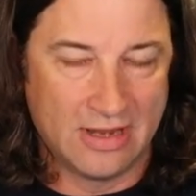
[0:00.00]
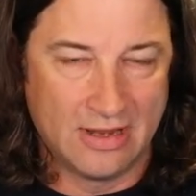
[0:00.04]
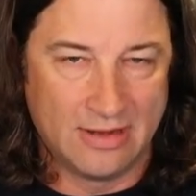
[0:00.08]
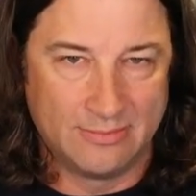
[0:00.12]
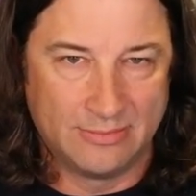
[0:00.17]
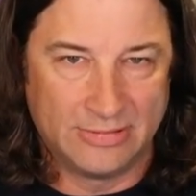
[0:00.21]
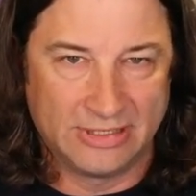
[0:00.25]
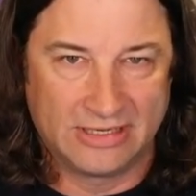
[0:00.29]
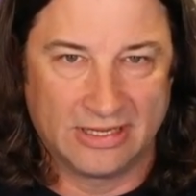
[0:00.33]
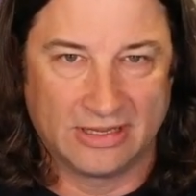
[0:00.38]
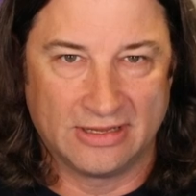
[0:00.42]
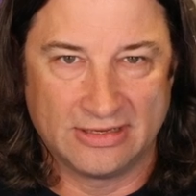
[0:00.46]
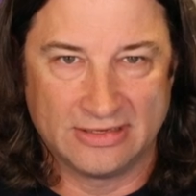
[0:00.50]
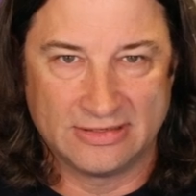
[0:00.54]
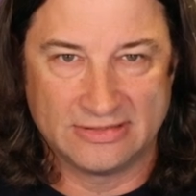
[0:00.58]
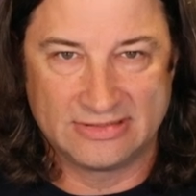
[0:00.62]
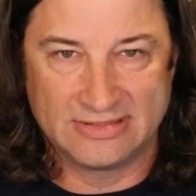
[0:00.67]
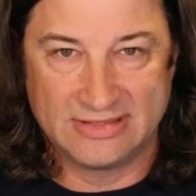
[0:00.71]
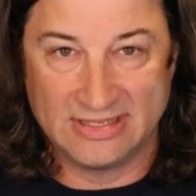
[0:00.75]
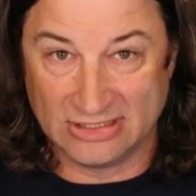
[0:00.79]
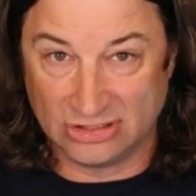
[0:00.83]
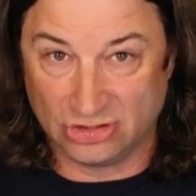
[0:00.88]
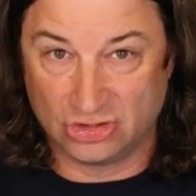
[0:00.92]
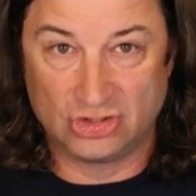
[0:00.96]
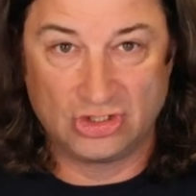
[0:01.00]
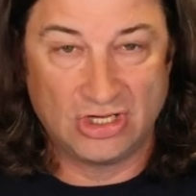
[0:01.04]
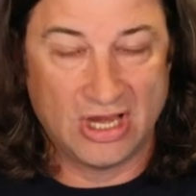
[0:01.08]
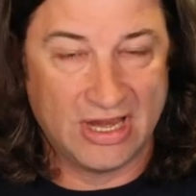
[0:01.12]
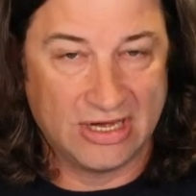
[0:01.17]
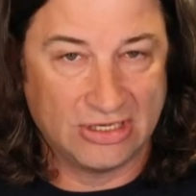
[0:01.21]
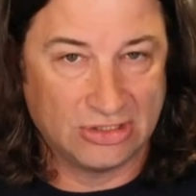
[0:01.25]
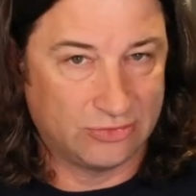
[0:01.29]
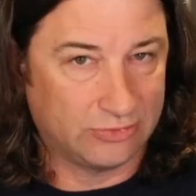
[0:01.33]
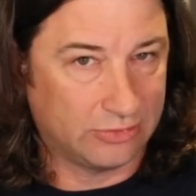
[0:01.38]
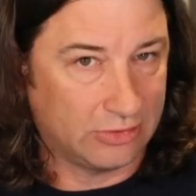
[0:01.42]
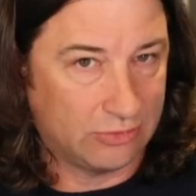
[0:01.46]
because things
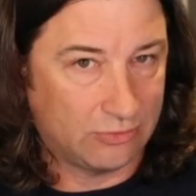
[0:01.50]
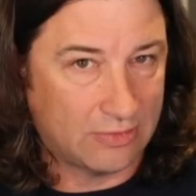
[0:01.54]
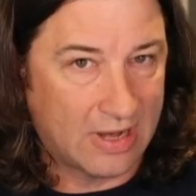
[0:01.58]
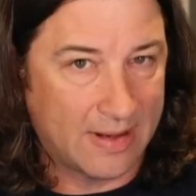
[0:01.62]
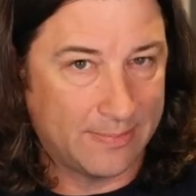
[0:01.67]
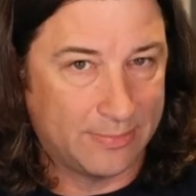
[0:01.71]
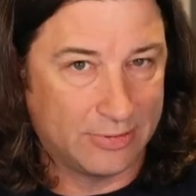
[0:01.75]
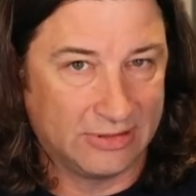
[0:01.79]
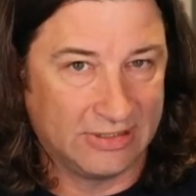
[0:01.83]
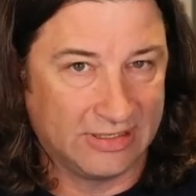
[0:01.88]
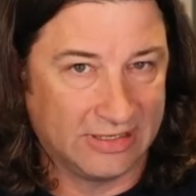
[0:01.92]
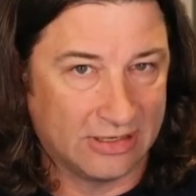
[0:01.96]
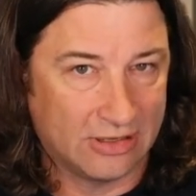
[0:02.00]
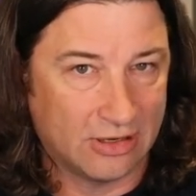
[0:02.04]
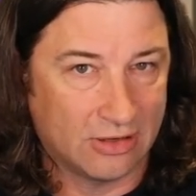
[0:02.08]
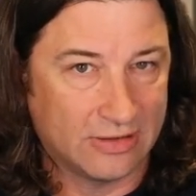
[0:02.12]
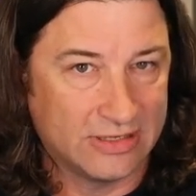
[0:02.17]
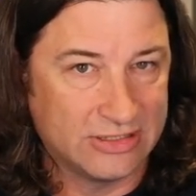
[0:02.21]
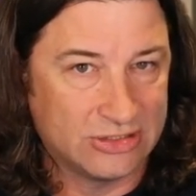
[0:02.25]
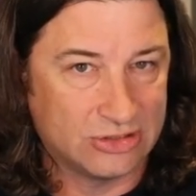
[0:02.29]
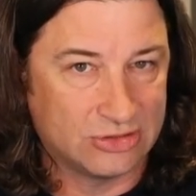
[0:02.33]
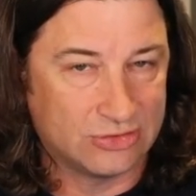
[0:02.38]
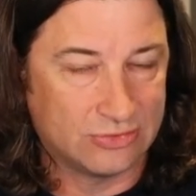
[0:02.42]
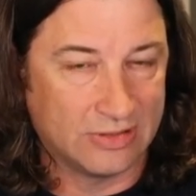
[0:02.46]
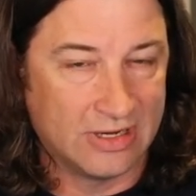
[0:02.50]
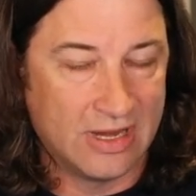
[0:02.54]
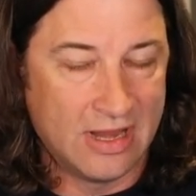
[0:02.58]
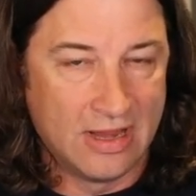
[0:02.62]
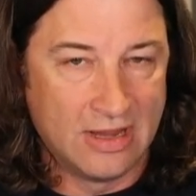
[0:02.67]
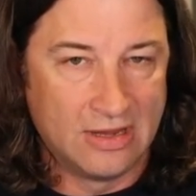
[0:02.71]
change very rapidly in our industry.